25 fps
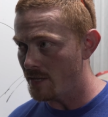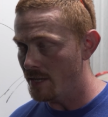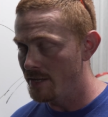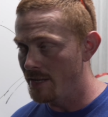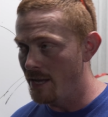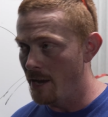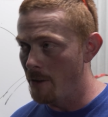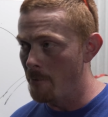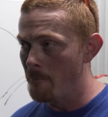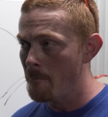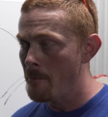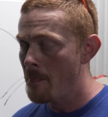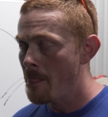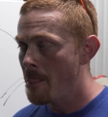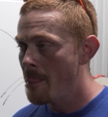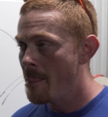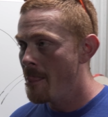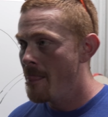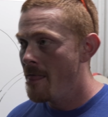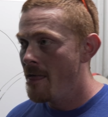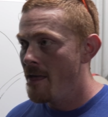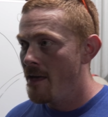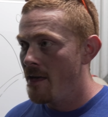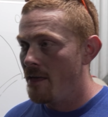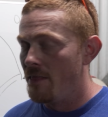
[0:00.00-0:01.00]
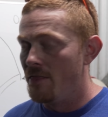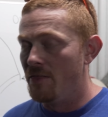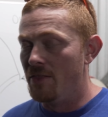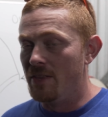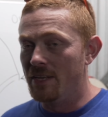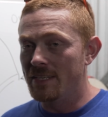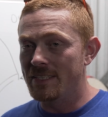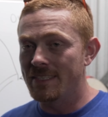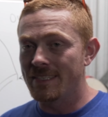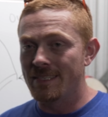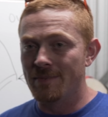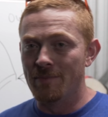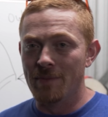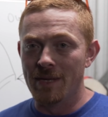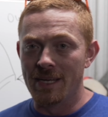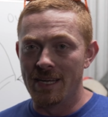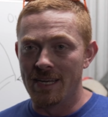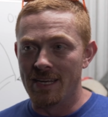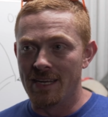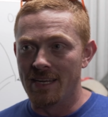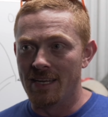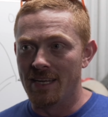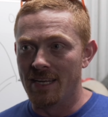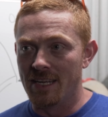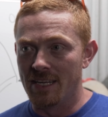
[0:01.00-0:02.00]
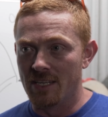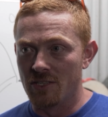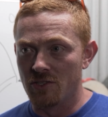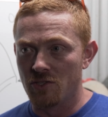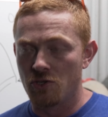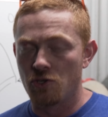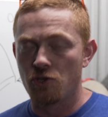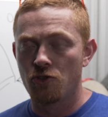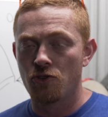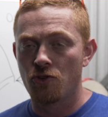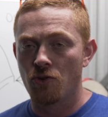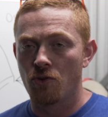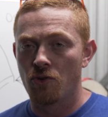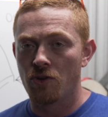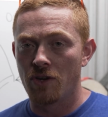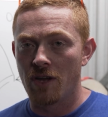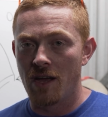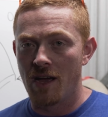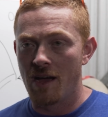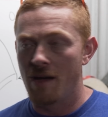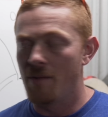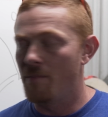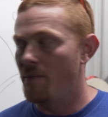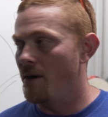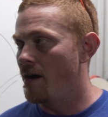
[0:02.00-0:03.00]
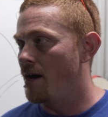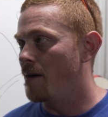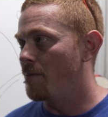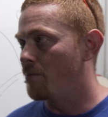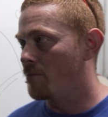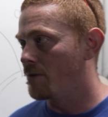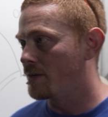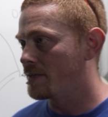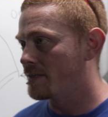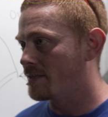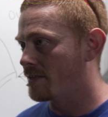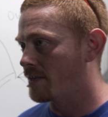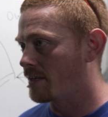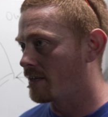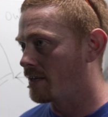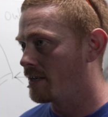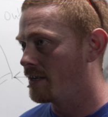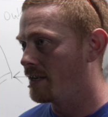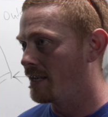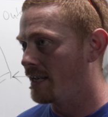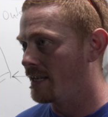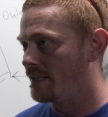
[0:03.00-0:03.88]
Now, this to me is short arm wrestling.